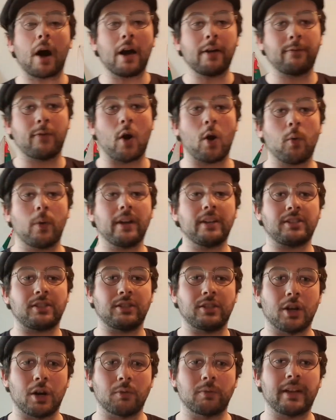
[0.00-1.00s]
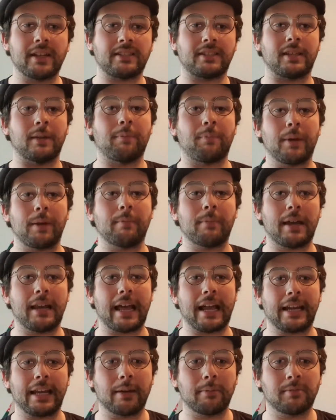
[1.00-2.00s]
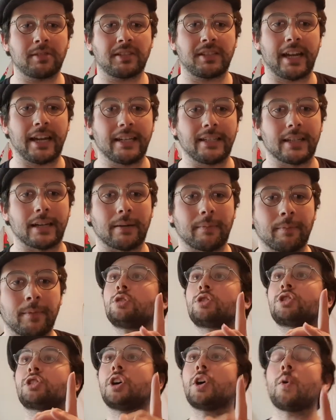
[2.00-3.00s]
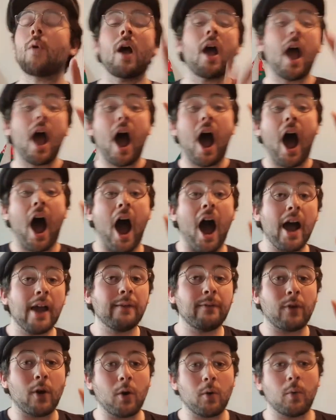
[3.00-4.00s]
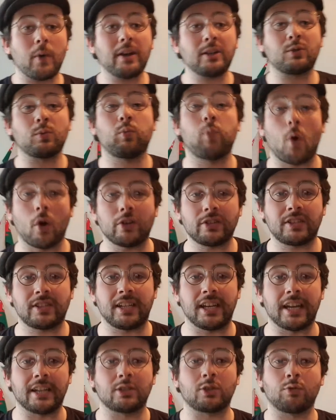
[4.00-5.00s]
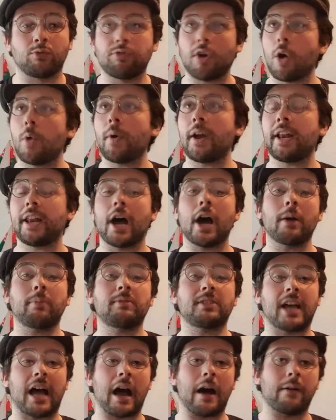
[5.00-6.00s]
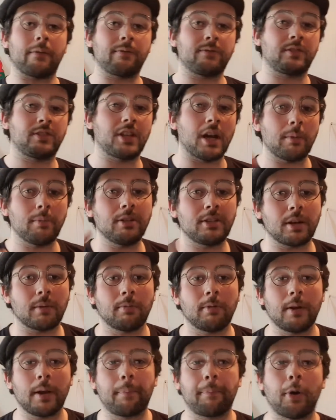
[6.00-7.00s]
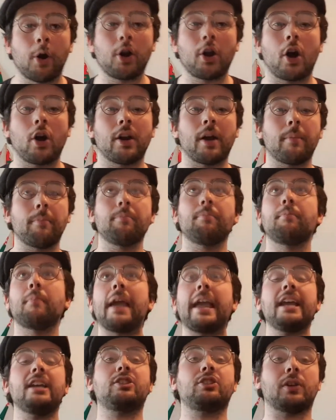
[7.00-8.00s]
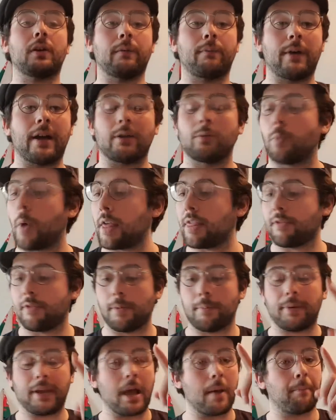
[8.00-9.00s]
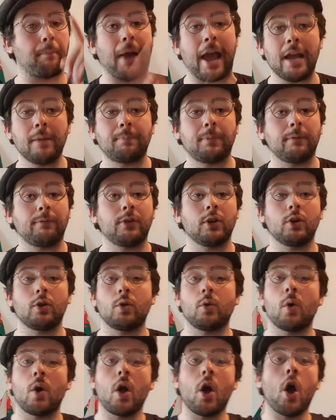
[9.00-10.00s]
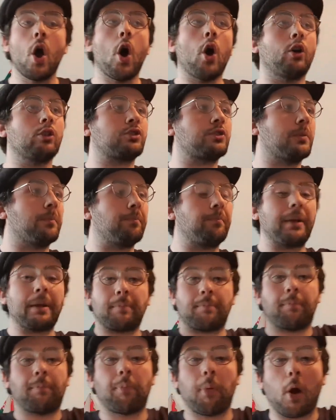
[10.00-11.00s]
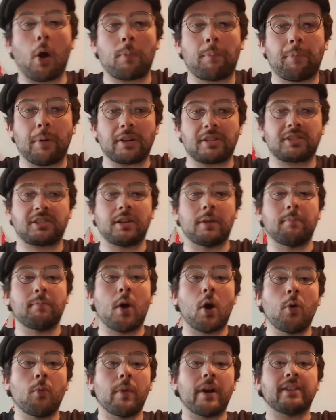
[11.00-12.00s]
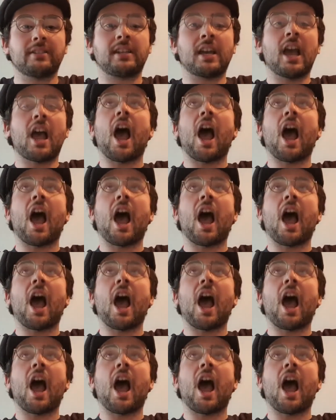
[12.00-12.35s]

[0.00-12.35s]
I've always known it to be Millennium Stadium. Also I've always wanted, growing up, to have WWE put on a major event, whether it be a pay per view or some big blockbuster moment.